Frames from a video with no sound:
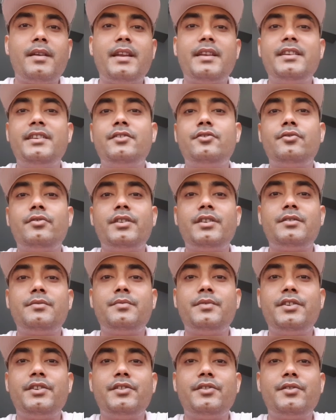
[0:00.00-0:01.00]
and in today's
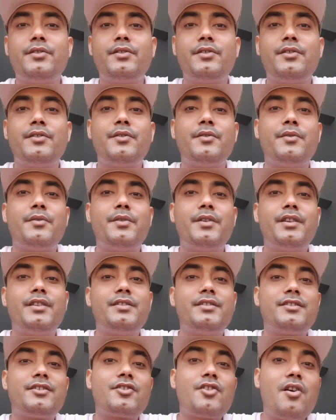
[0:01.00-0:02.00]
video
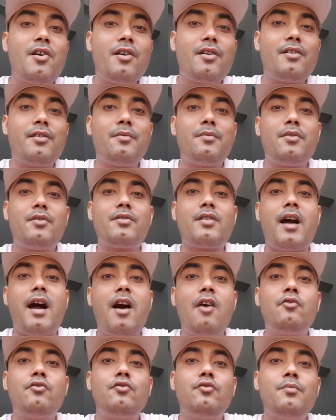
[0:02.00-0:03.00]
we'll talk about
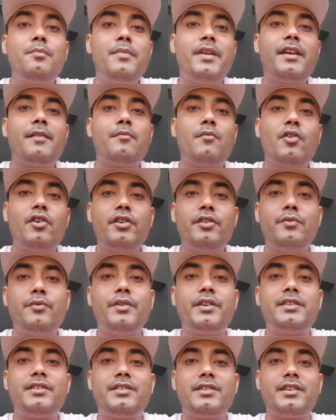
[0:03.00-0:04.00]
how to make money
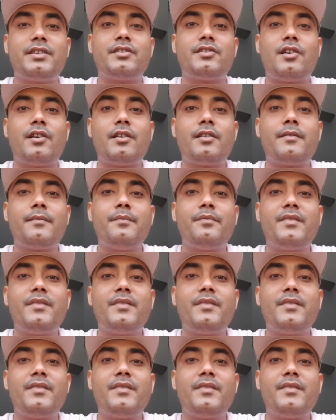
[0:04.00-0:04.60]
with TikTok.